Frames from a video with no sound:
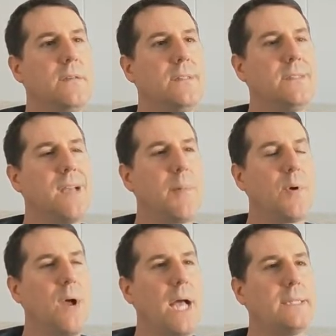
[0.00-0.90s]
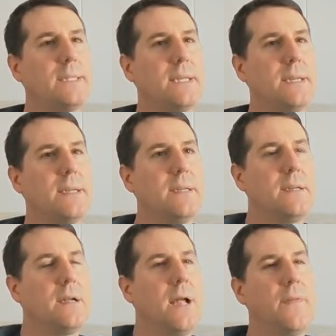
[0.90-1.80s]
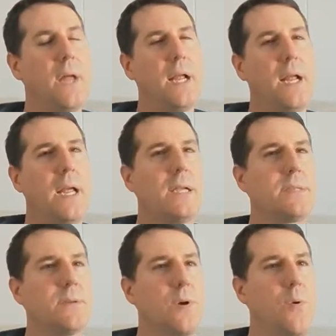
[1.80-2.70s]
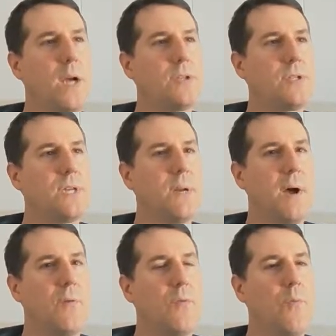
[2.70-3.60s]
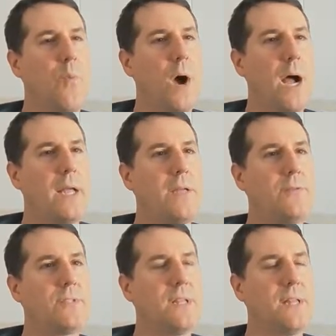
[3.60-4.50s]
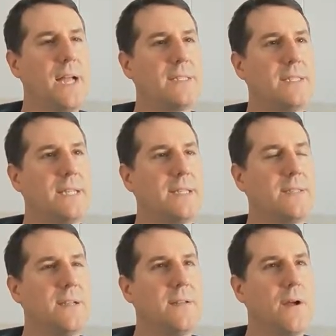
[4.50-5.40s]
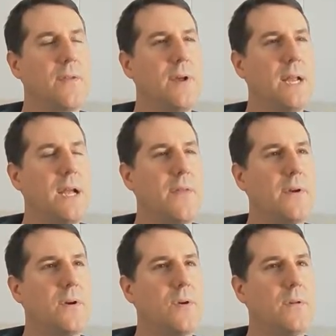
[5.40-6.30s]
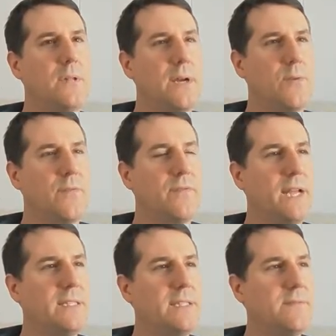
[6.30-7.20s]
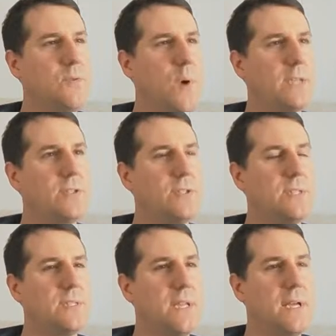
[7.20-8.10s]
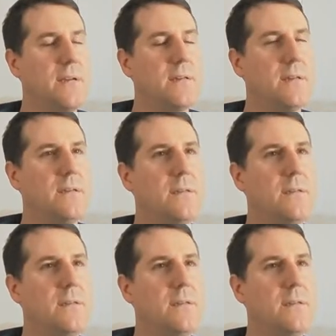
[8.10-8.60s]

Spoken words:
summarize it, and then answer a question about why you selected it. Are there any other like reflective questions that are